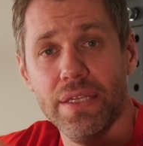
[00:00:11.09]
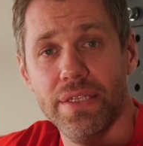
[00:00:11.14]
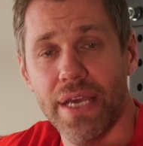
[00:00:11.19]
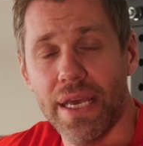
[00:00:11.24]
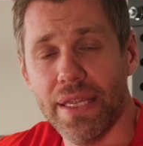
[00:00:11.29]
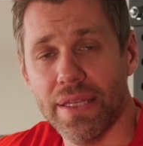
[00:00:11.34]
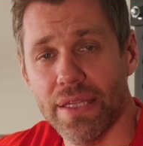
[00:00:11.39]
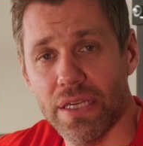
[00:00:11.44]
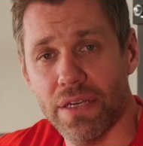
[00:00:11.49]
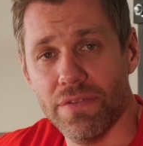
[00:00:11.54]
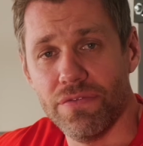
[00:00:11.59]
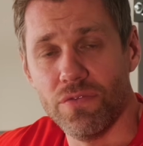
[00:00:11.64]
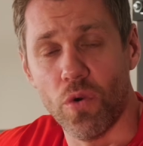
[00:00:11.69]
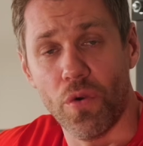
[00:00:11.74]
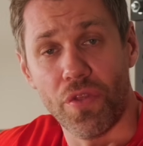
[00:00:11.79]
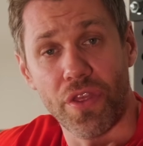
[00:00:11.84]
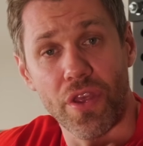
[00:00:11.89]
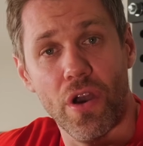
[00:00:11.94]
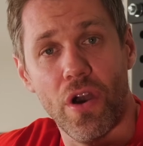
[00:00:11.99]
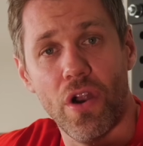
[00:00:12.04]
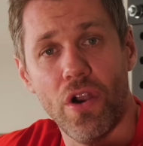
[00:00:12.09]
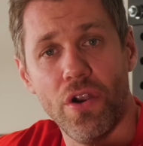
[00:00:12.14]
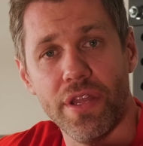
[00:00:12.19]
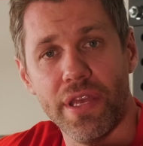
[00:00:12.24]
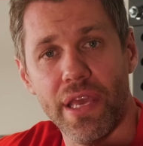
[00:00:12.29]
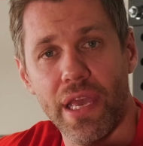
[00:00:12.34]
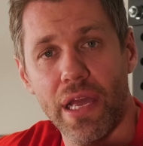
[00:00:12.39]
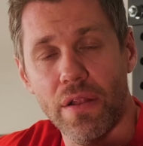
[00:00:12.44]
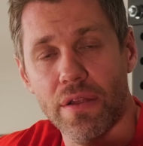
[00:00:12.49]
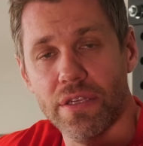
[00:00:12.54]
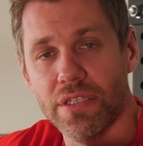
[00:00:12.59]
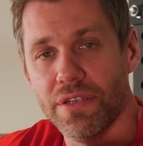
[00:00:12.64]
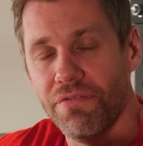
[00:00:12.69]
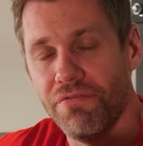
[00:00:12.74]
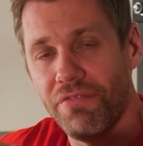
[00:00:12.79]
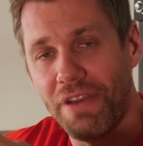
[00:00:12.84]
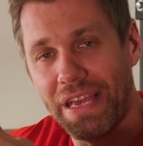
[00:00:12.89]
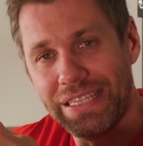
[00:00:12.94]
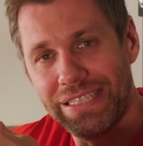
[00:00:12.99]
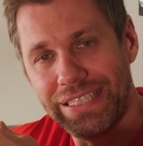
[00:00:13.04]
deadlift, or the RDL, is a
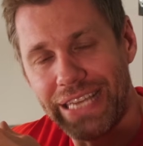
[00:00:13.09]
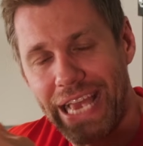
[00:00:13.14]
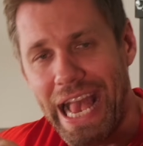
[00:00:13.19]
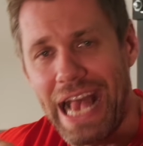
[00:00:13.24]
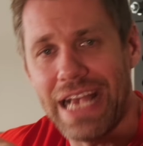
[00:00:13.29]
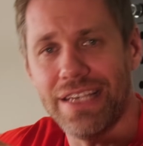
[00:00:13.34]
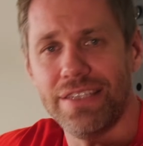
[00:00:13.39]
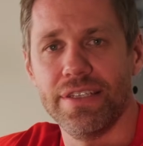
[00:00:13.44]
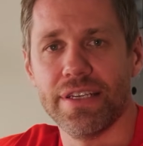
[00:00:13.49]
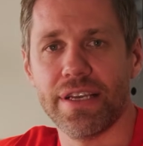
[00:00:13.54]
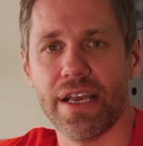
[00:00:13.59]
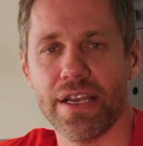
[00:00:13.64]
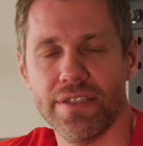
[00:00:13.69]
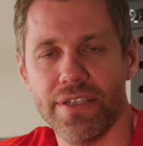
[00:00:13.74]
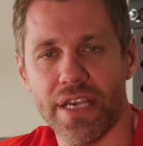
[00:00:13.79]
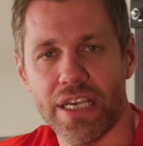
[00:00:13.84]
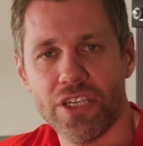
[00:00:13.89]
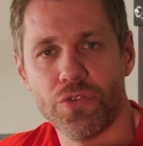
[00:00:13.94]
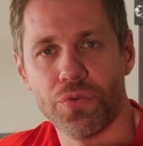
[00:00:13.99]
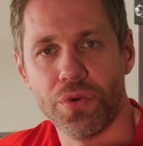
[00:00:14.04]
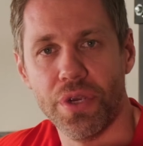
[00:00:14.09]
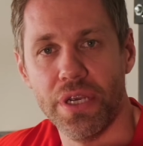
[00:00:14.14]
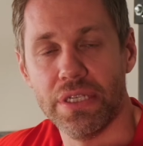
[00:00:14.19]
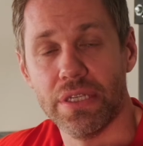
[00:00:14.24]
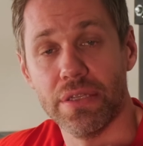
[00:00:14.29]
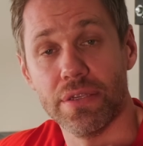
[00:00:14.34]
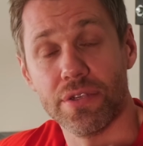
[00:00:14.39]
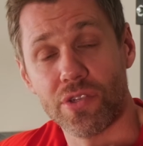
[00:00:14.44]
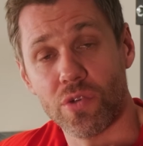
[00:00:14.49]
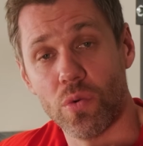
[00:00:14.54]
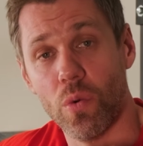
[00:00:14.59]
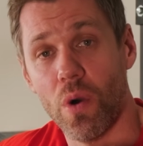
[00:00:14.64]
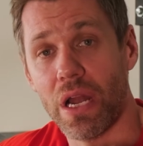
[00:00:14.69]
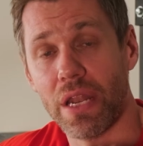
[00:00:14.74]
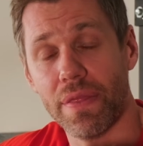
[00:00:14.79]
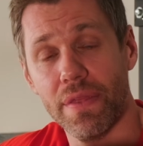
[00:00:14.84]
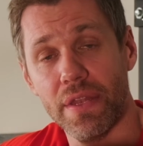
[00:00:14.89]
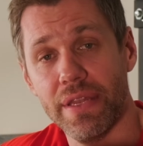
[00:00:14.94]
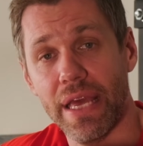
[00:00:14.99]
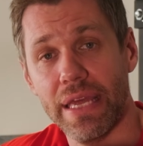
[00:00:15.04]
fantastic accessory to the squat
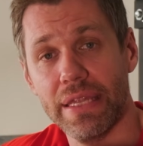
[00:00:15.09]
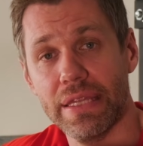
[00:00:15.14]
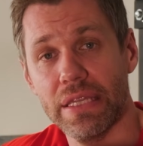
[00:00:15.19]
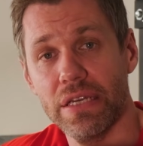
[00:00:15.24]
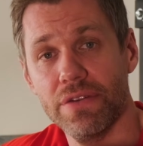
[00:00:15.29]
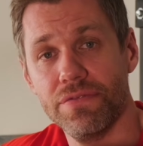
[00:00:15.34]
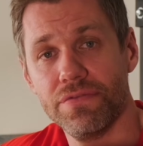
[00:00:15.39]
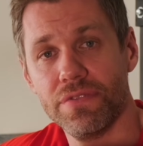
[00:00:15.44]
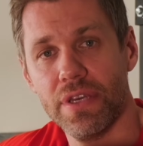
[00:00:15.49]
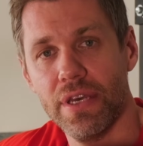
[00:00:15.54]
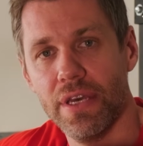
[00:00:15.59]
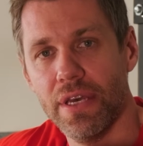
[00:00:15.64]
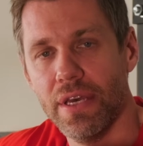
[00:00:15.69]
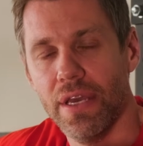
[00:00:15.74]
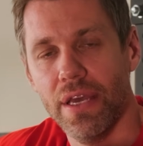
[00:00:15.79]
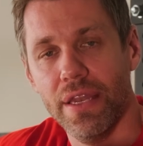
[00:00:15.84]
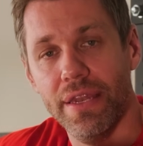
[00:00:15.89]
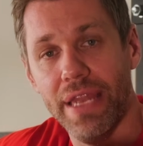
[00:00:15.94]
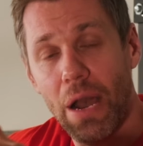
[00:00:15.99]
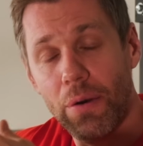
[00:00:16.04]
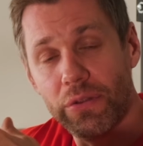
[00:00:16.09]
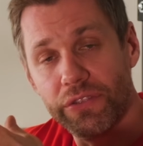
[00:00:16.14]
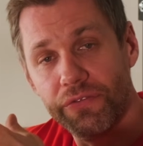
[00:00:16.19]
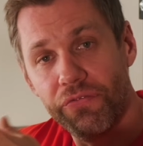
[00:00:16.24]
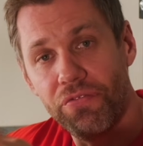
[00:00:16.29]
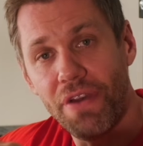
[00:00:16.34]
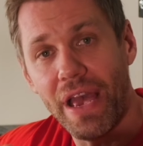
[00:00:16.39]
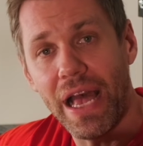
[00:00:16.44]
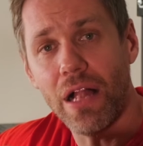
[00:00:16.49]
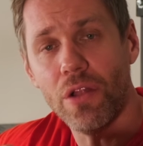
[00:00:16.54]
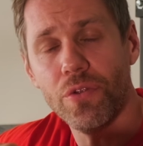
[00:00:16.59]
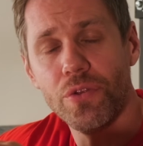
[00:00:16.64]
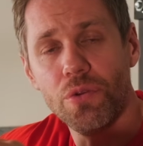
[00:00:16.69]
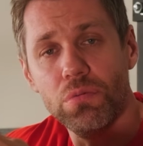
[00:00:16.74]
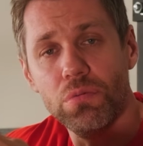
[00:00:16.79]
and the deadlift. Now, its value